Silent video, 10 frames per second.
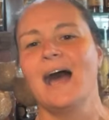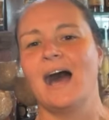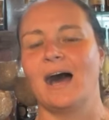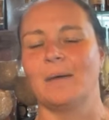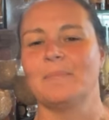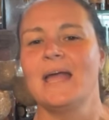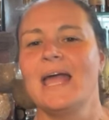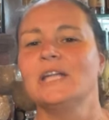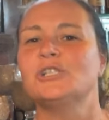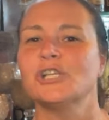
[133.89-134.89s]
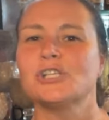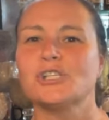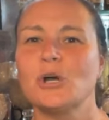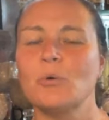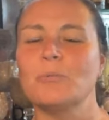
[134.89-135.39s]
Um, just
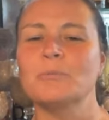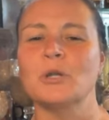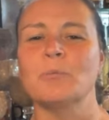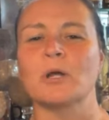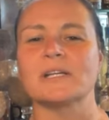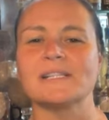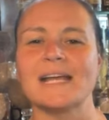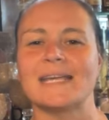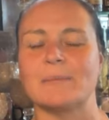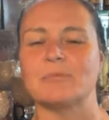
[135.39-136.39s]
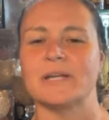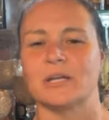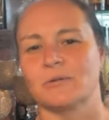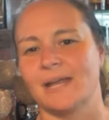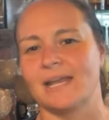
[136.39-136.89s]
so, you know, Marcus and I keep
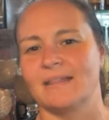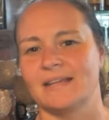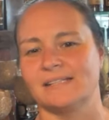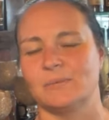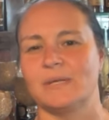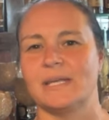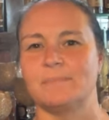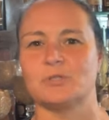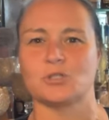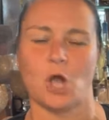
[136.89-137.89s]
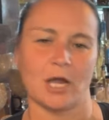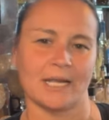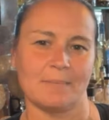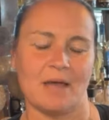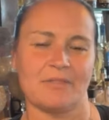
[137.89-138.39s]
reiterating this and we keep
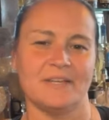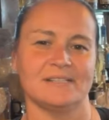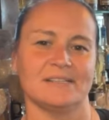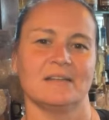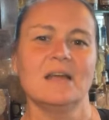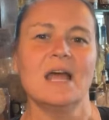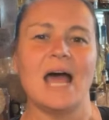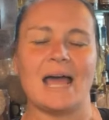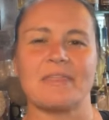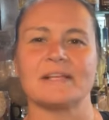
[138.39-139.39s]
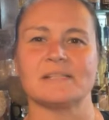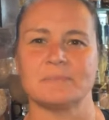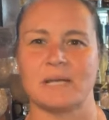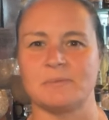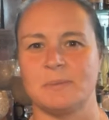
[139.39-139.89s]
talking about this. And I think
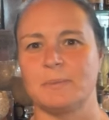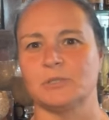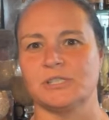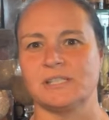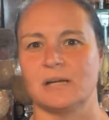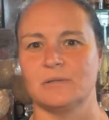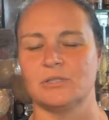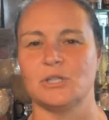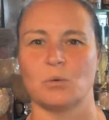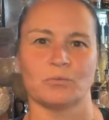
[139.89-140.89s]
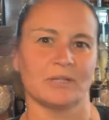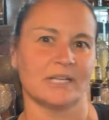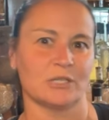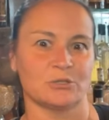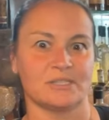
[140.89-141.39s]
sometimes people just don't
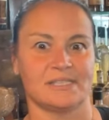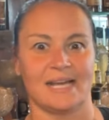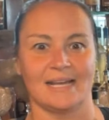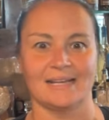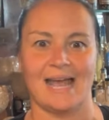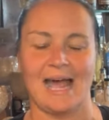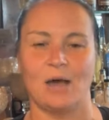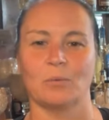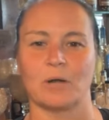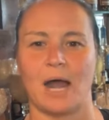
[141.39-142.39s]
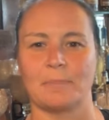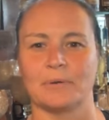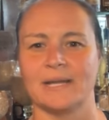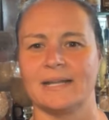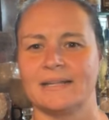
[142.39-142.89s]
really understand how we're
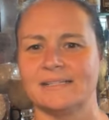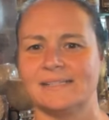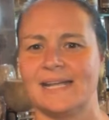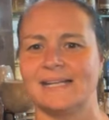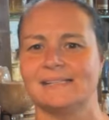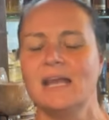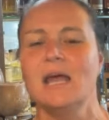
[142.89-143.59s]
operating these days.